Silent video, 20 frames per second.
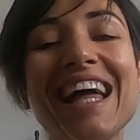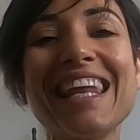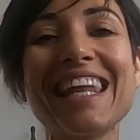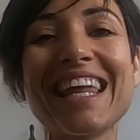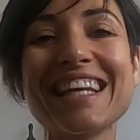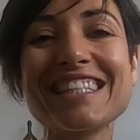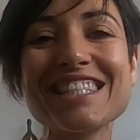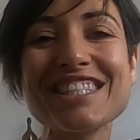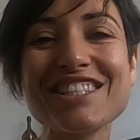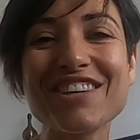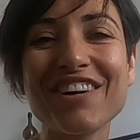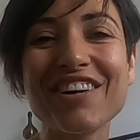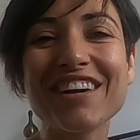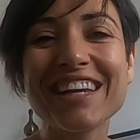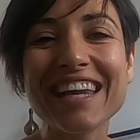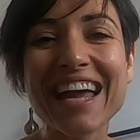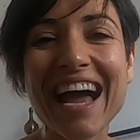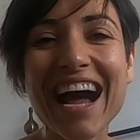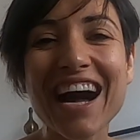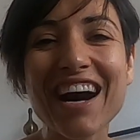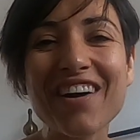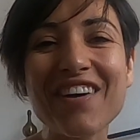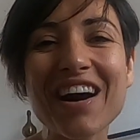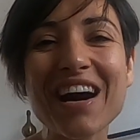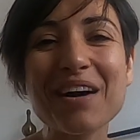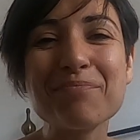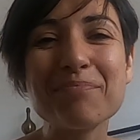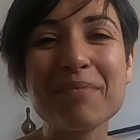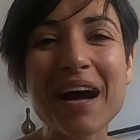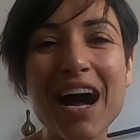Let's talk now
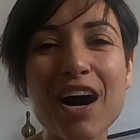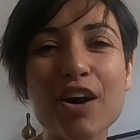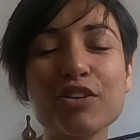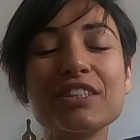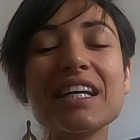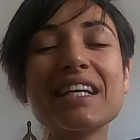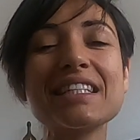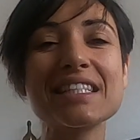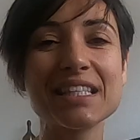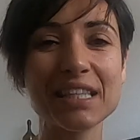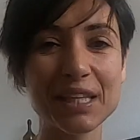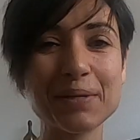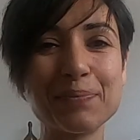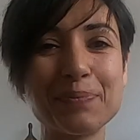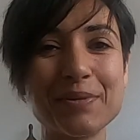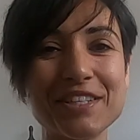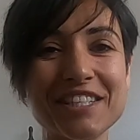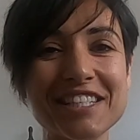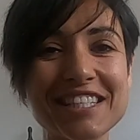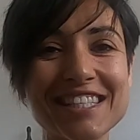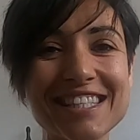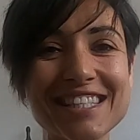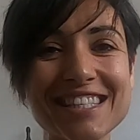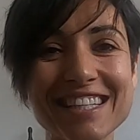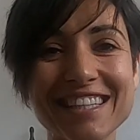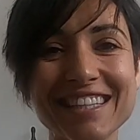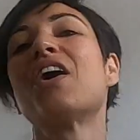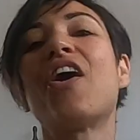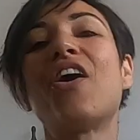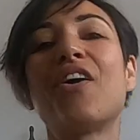about slippers.
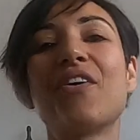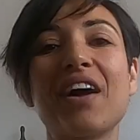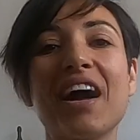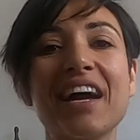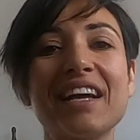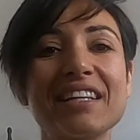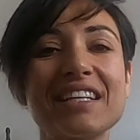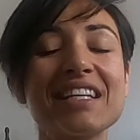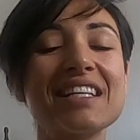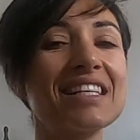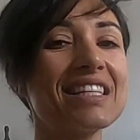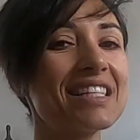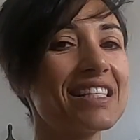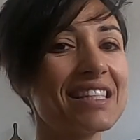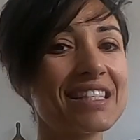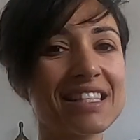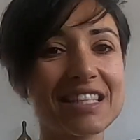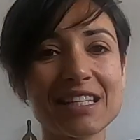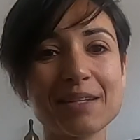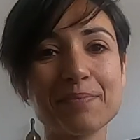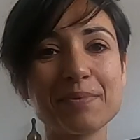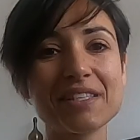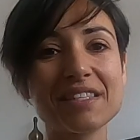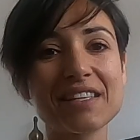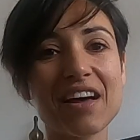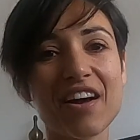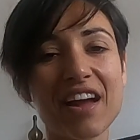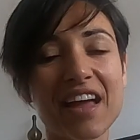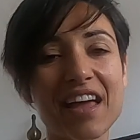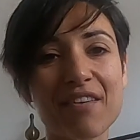All right,
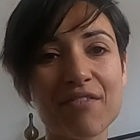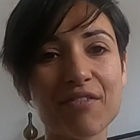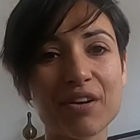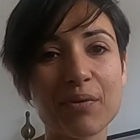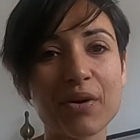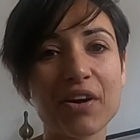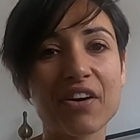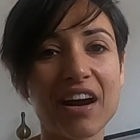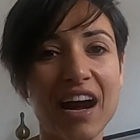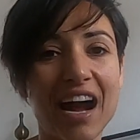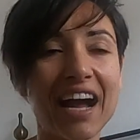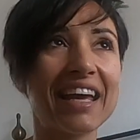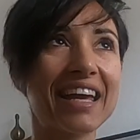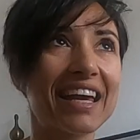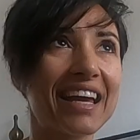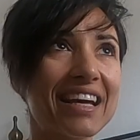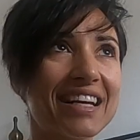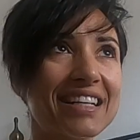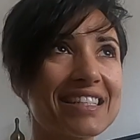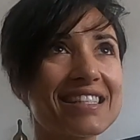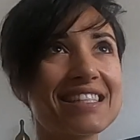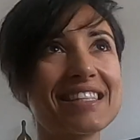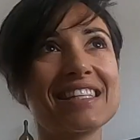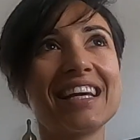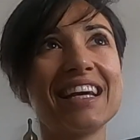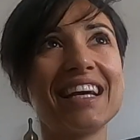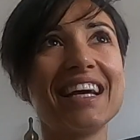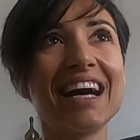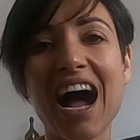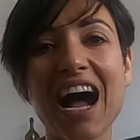slippers are everywhere, I guess.
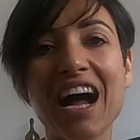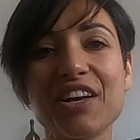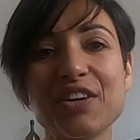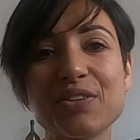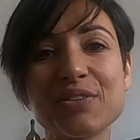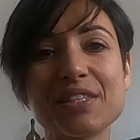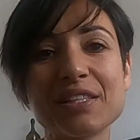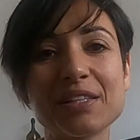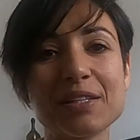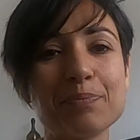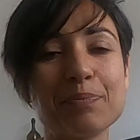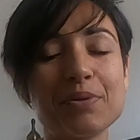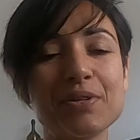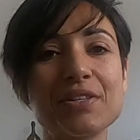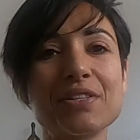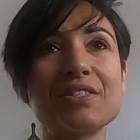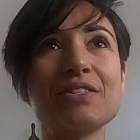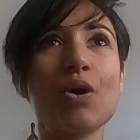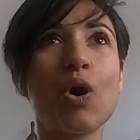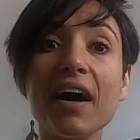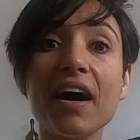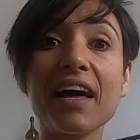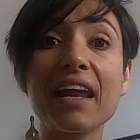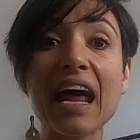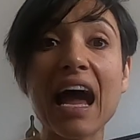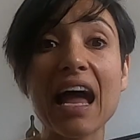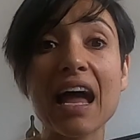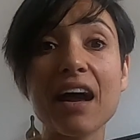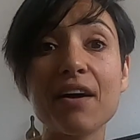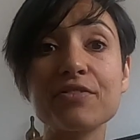I use slippers, but
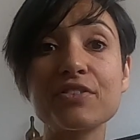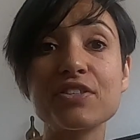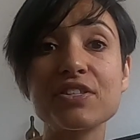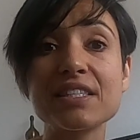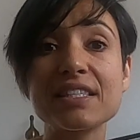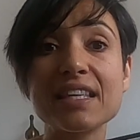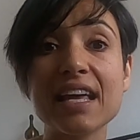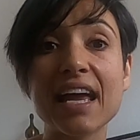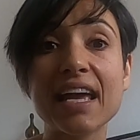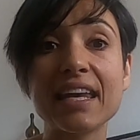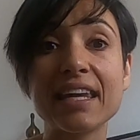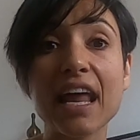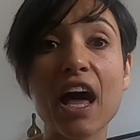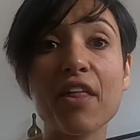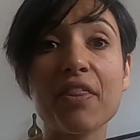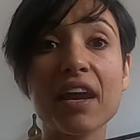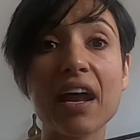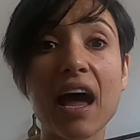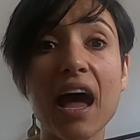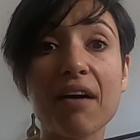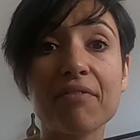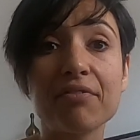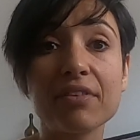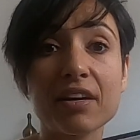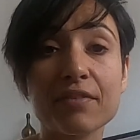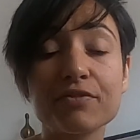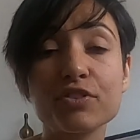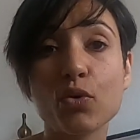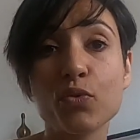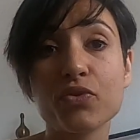I have to say, now that I have
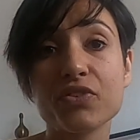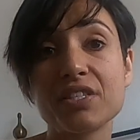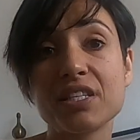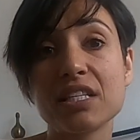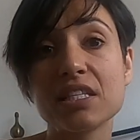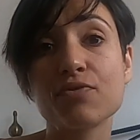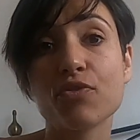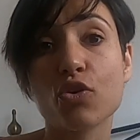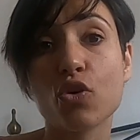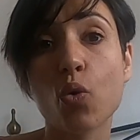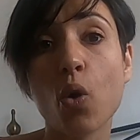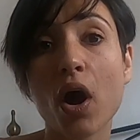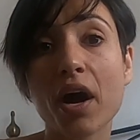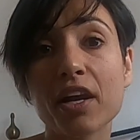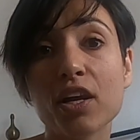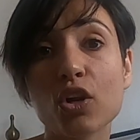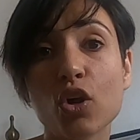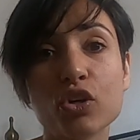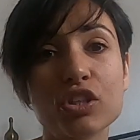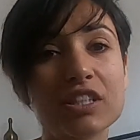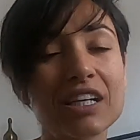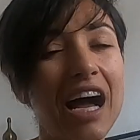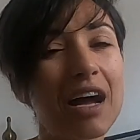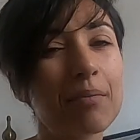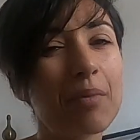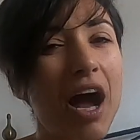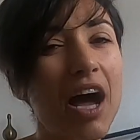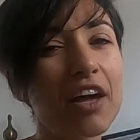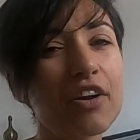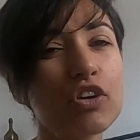lived overseas for quite a long
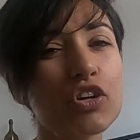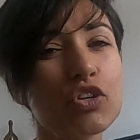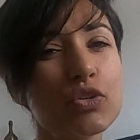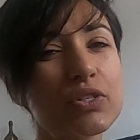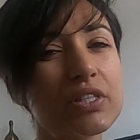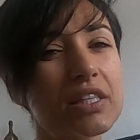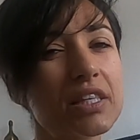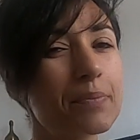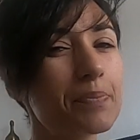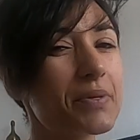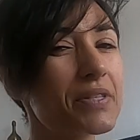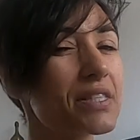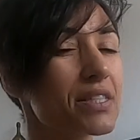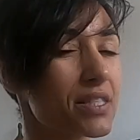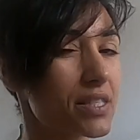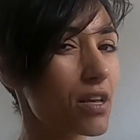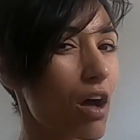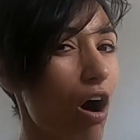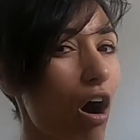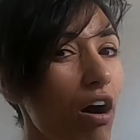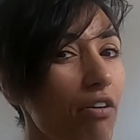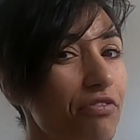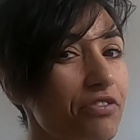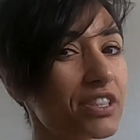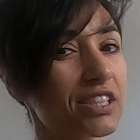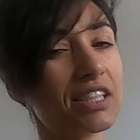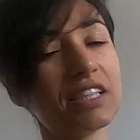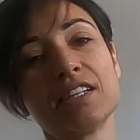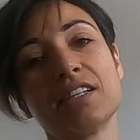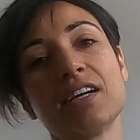time, I don't use slippers as
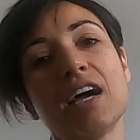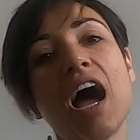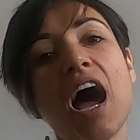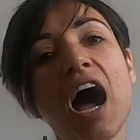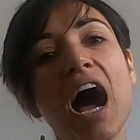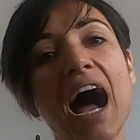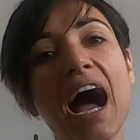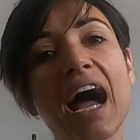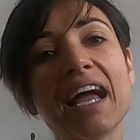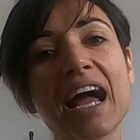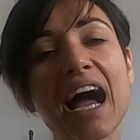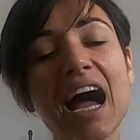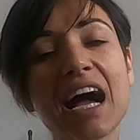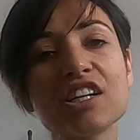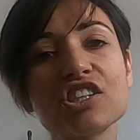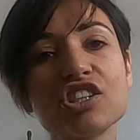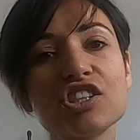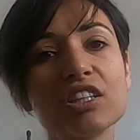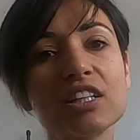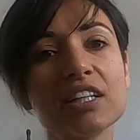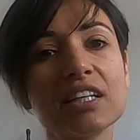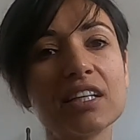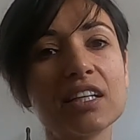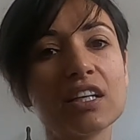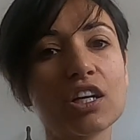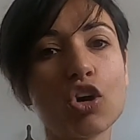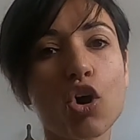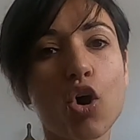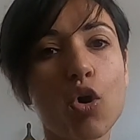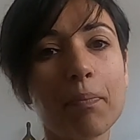often. I
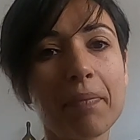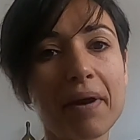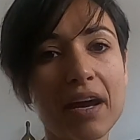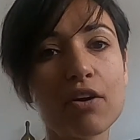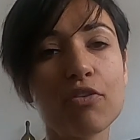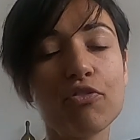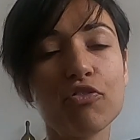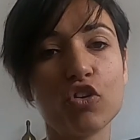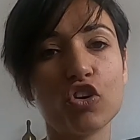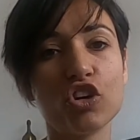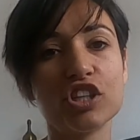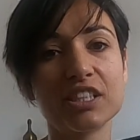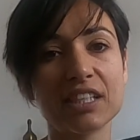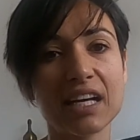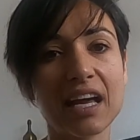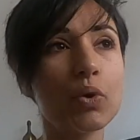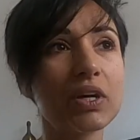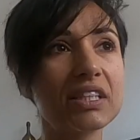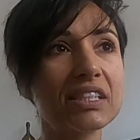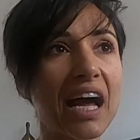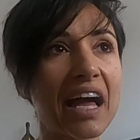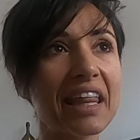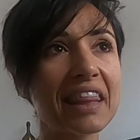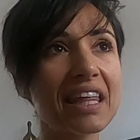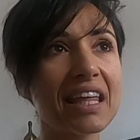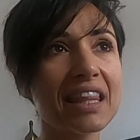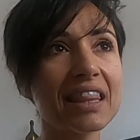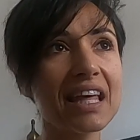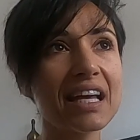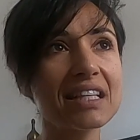actually go barefoot, which I
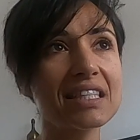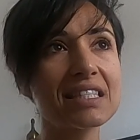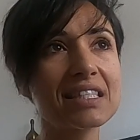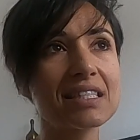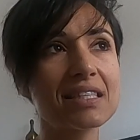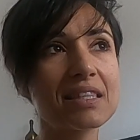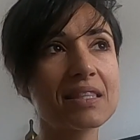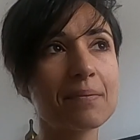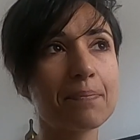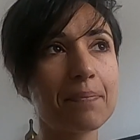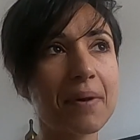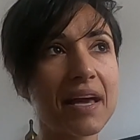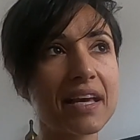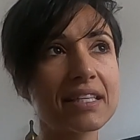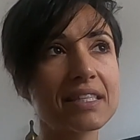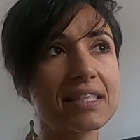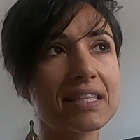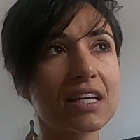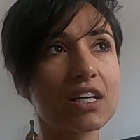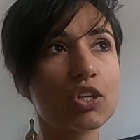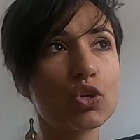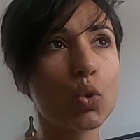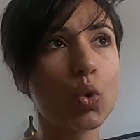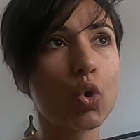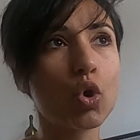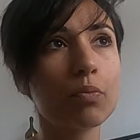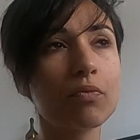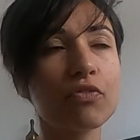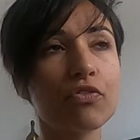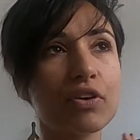think that's the basic
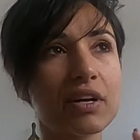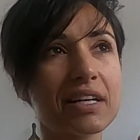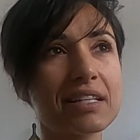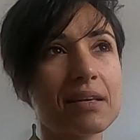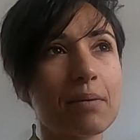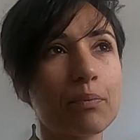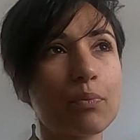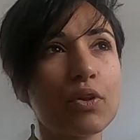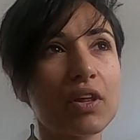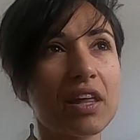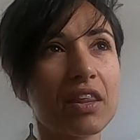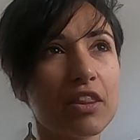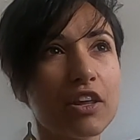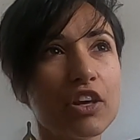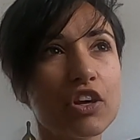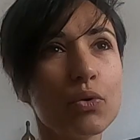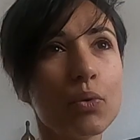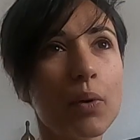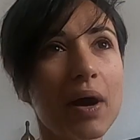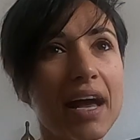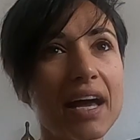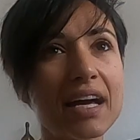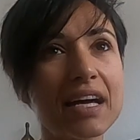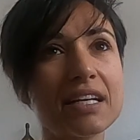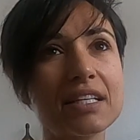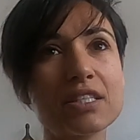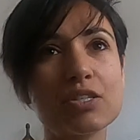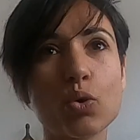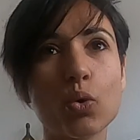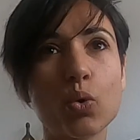norm, for example, in the
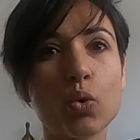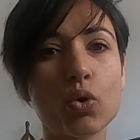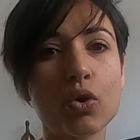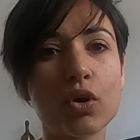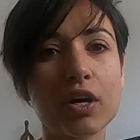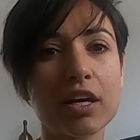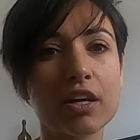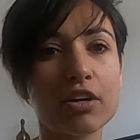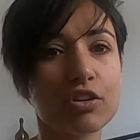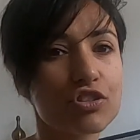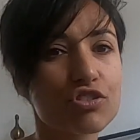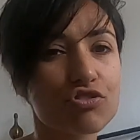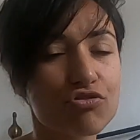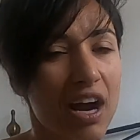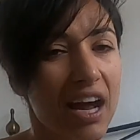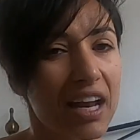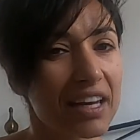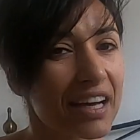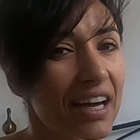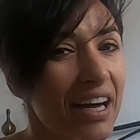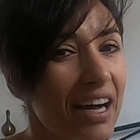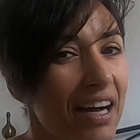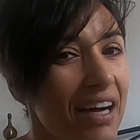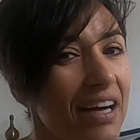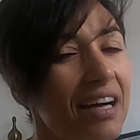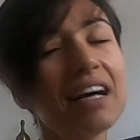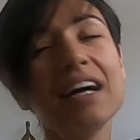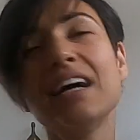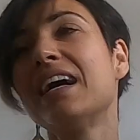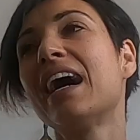US or in
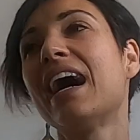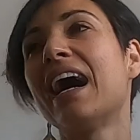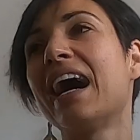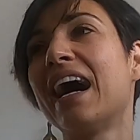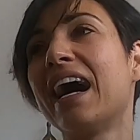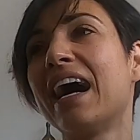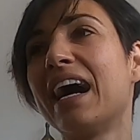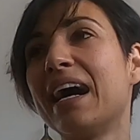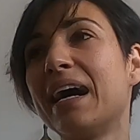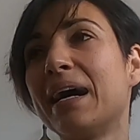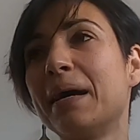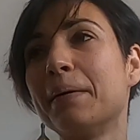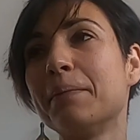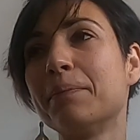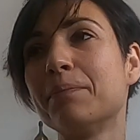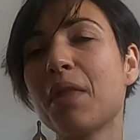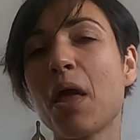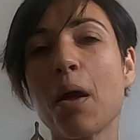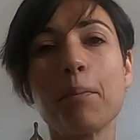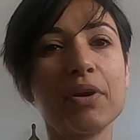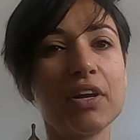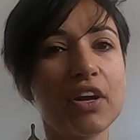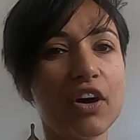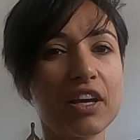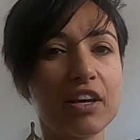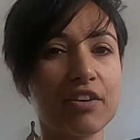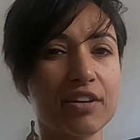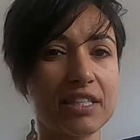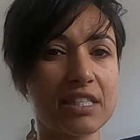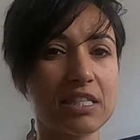Australia. but
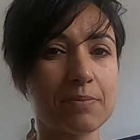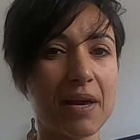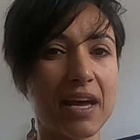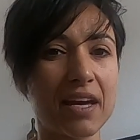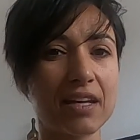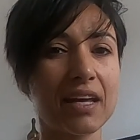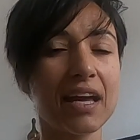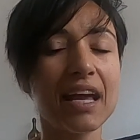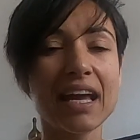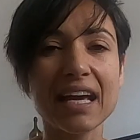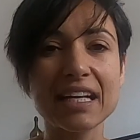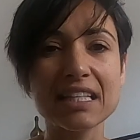not here in Spain.